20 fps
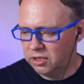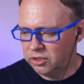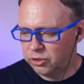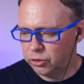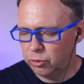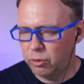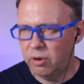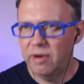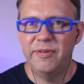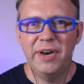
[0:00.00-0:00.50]

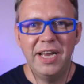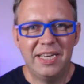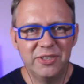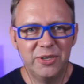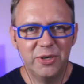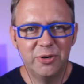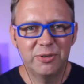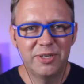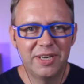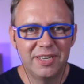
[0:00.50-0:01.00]
So if an
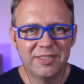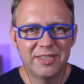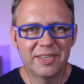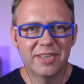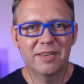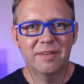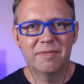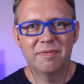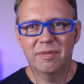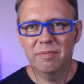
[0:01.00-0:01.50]
SEO is
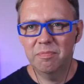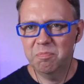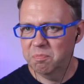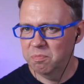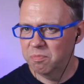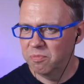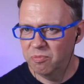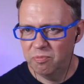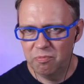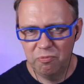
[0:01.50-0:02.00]
listening,
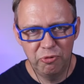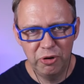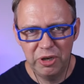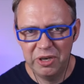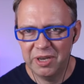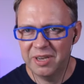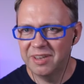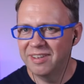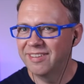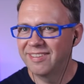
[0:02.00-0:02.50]

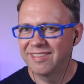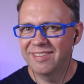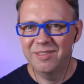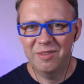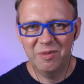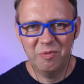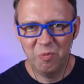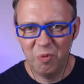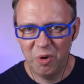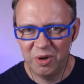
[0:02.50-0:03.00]
reading,
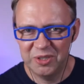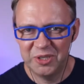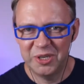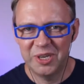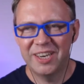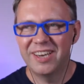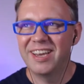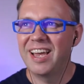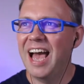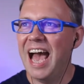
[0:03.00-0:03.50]

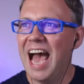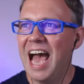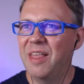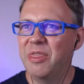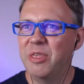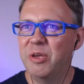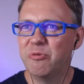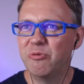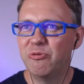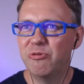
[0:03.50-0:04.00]
watching,
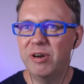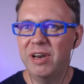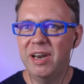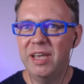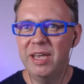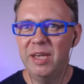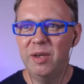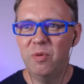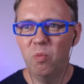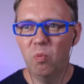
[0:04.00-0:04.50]
and they
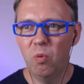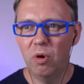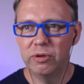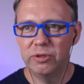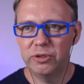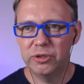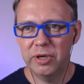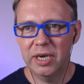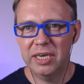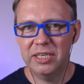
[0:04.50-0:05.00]
really
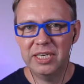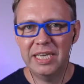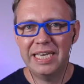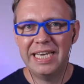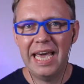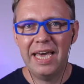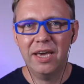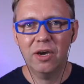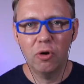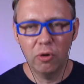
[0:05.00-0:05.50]
want to actually
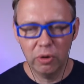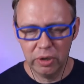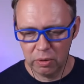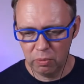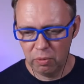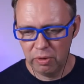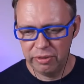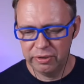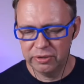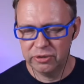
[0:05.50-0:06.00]
get
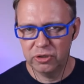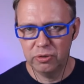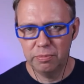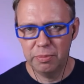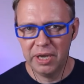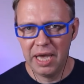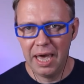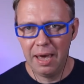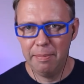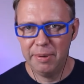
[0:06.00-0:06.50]
going with this
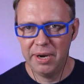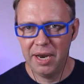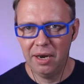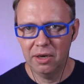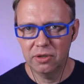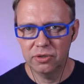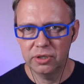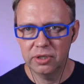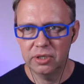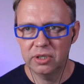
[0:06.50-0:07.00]
SuperGAP
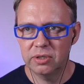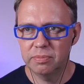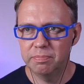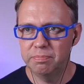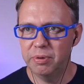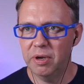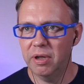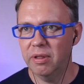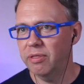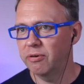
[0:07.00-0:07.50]
analysis,
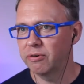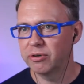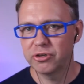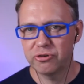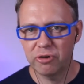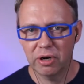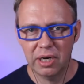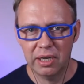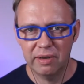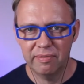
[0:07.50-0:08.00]
but they're
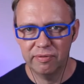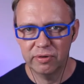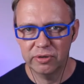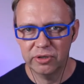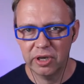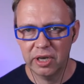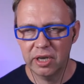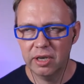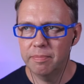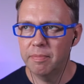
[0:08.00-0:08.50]
struggling for
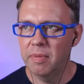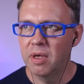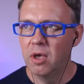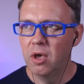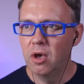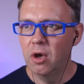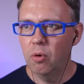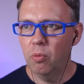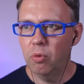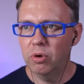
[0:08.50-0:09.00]
time,
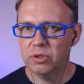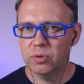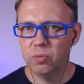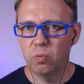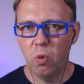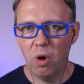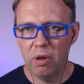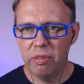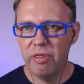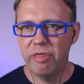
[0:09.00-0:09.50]
what's
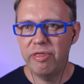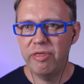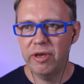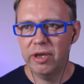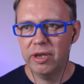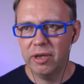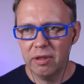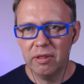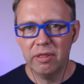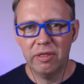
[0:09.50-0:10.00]
one
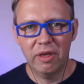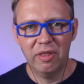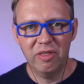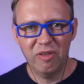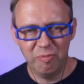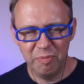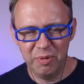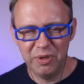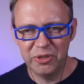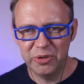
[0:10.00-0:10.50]
thing that
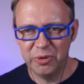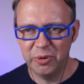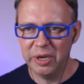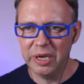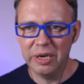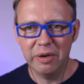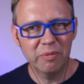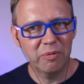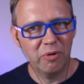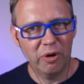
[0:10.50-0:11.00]
they've been
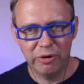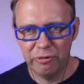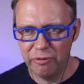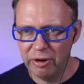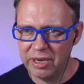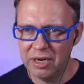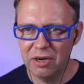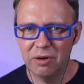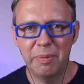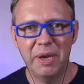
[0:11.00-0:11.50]
doing on a
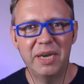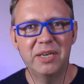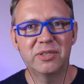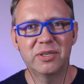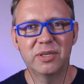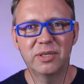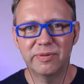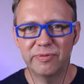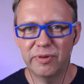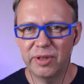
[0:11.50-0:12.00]
regular
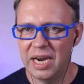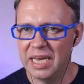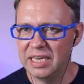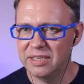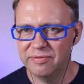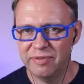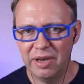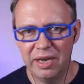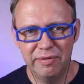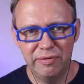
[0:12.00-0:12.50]
basis for the
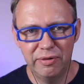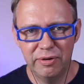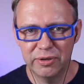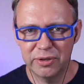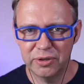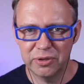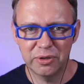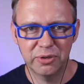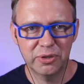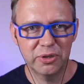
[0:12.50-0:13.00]
last 5
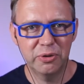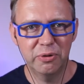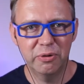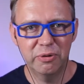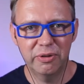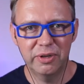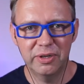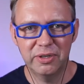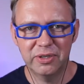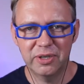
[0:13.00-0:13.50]
years or
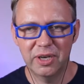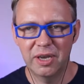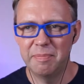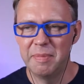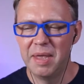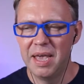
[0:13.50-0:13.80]
so that